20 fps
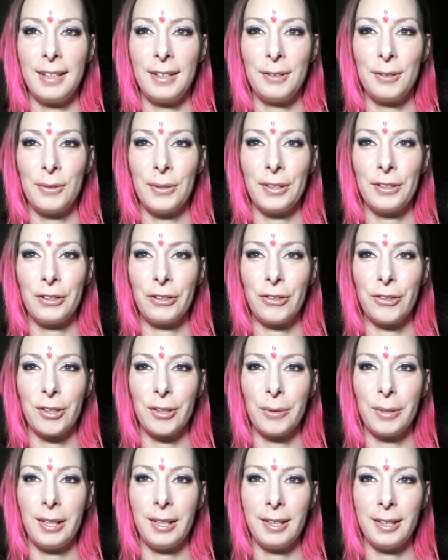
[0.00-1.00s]
Hello, it's Drew
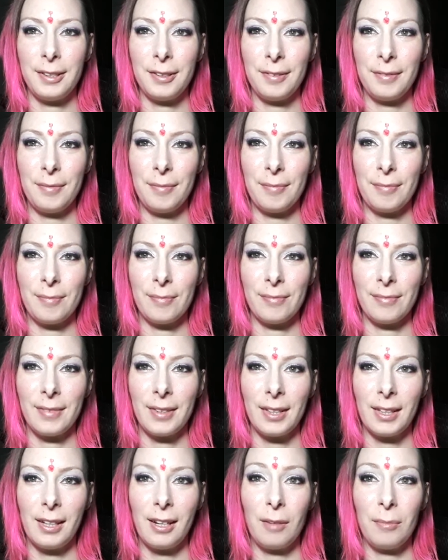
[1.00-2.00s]
here,
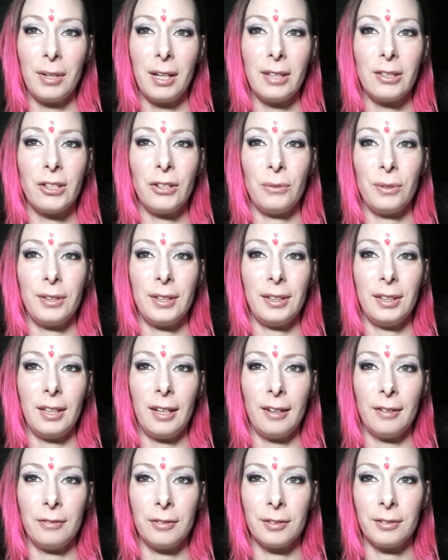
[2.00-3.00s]
coming at you with a
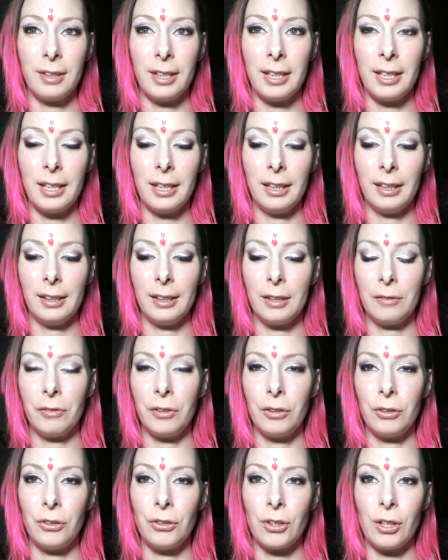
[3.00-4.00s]
love reading. If
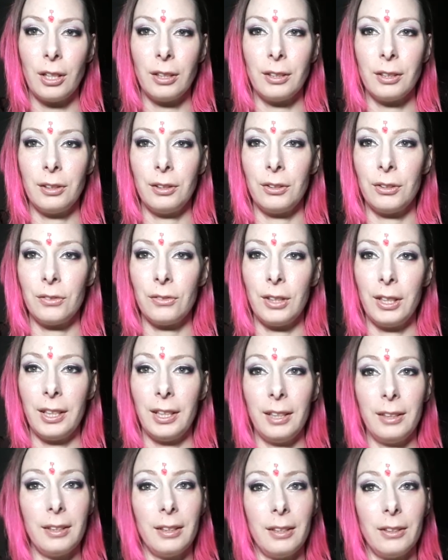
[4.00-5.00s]
you're drawn to this
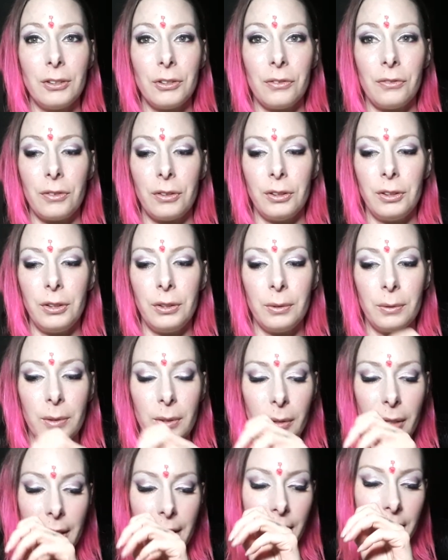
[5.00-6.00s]
reading, then it's for you,
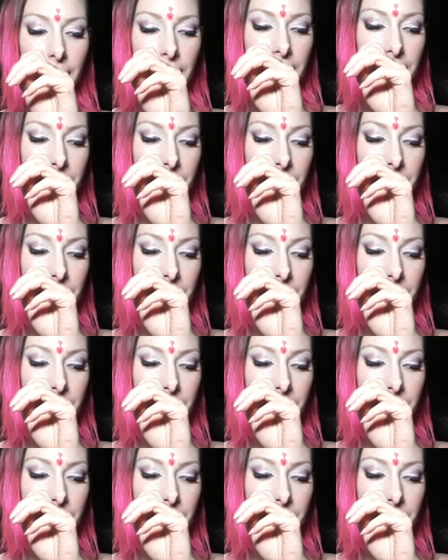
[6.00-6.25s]
okay?